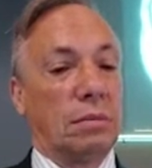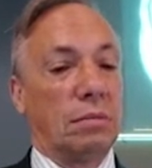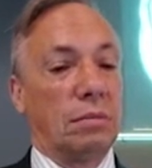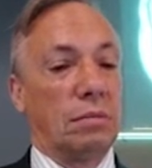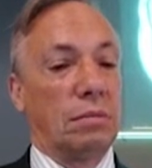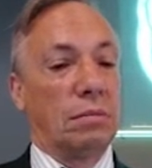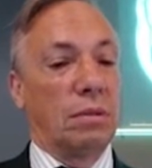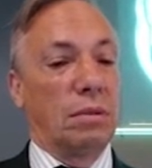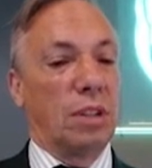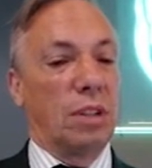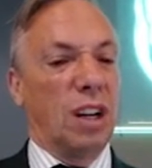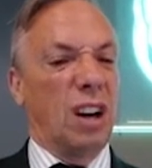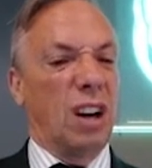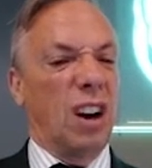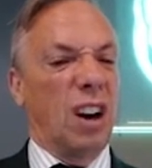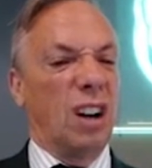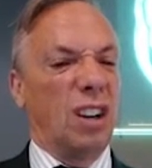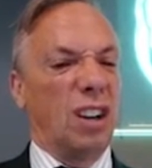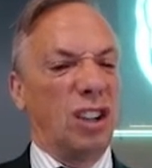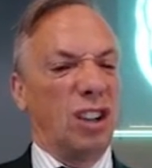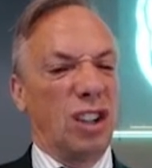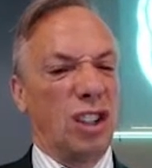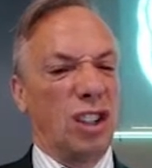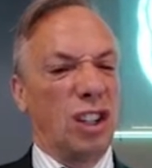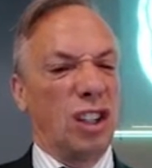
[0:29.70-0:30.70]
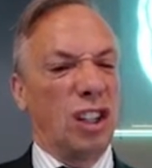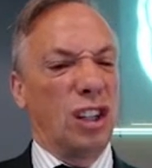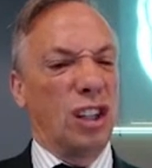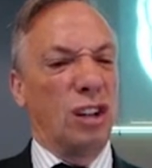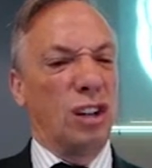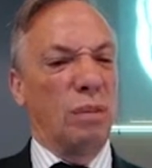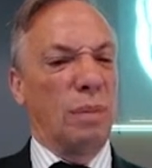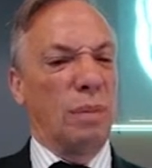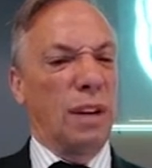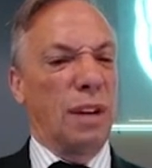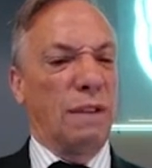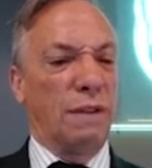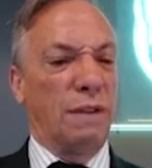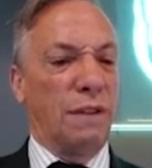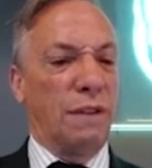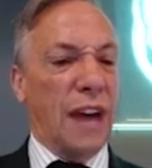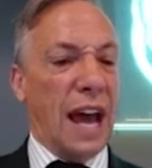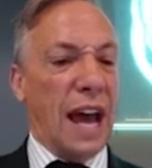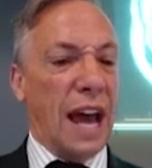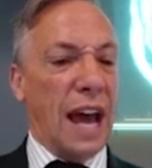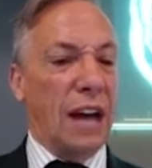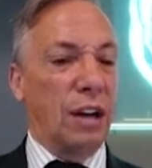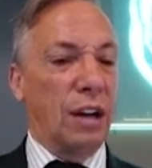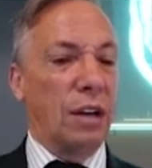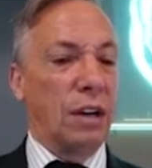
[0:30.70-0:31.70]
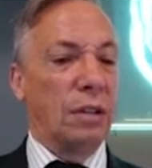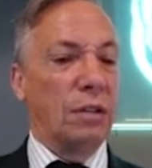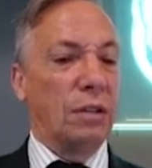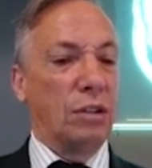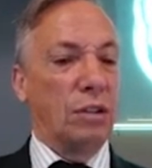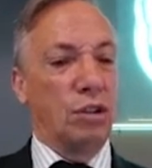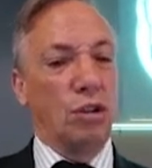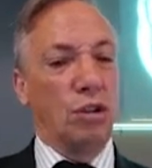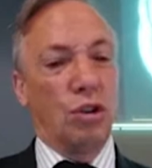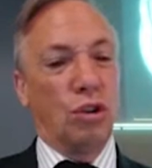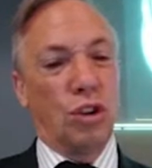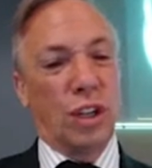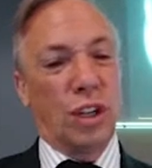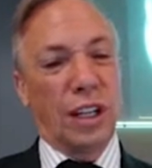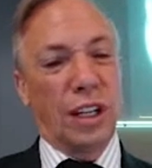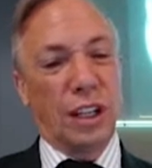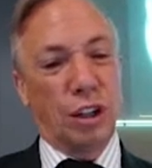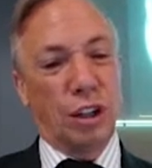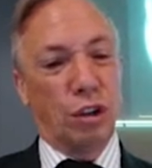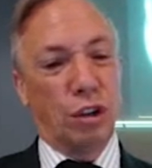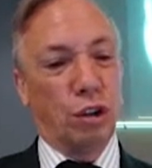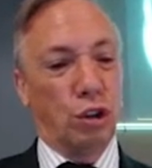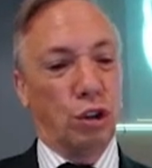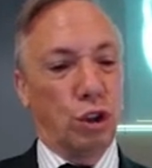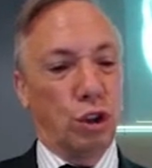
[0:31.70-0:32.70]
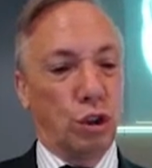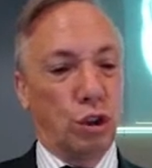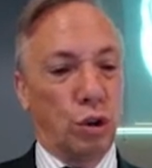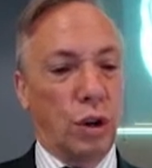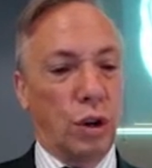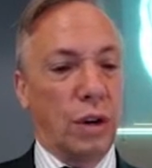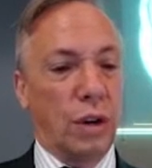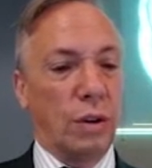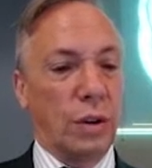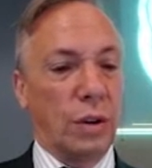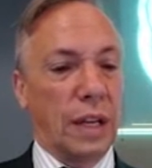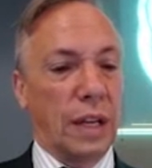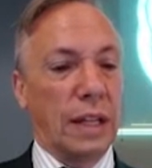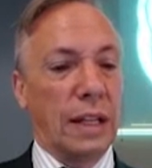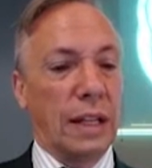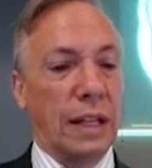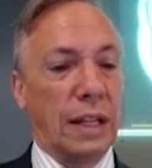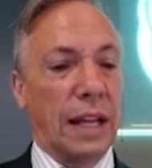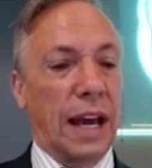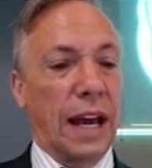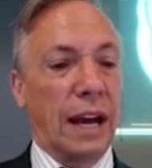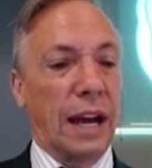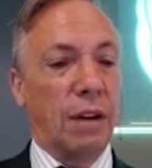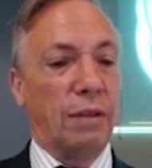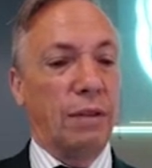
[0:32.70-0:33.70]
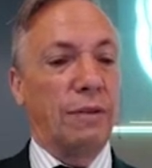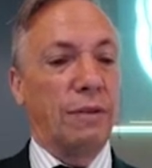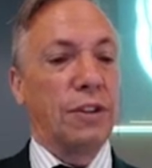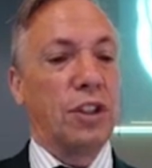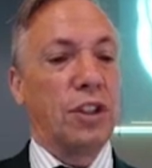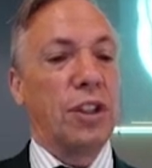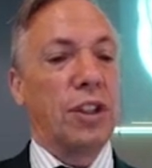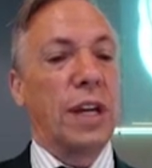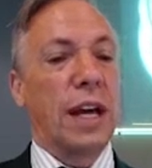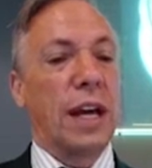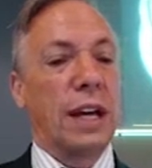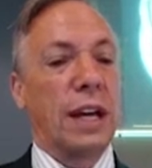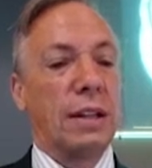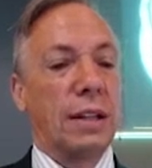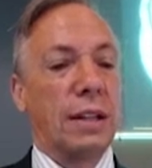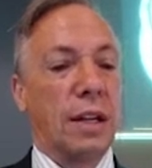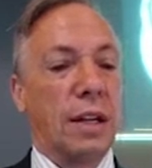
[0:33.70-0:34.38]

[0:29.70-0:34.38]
The cartilage is a little bit fatter. It's usually a little shorter than the lateral facet.